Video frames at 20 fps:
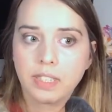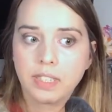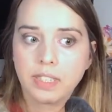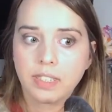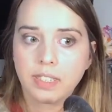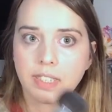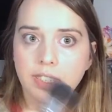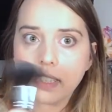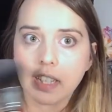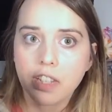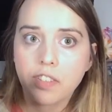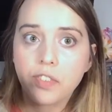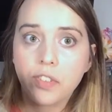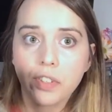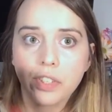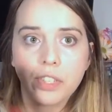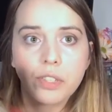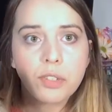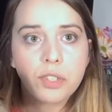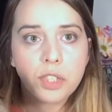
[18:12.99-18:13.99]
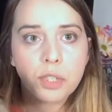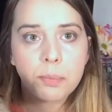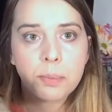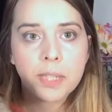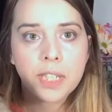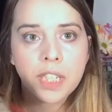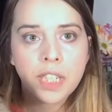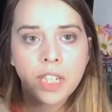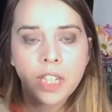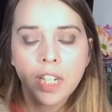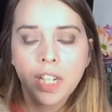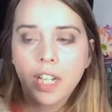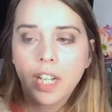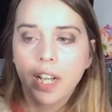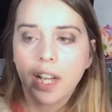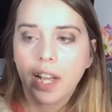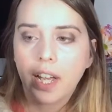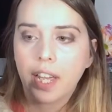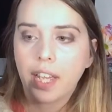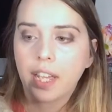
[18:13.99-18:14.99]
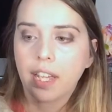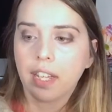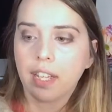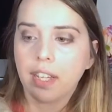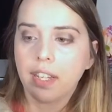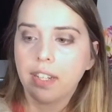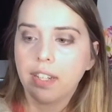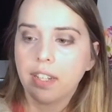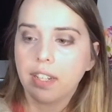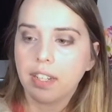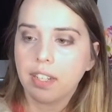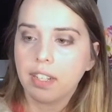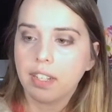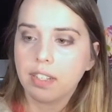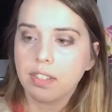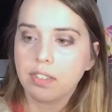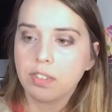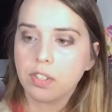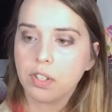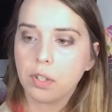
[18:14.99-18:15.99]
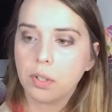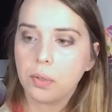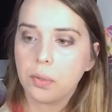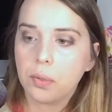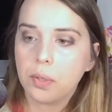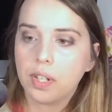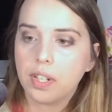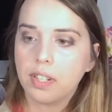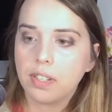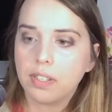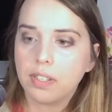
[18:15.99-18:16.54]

successful YouTuber, and so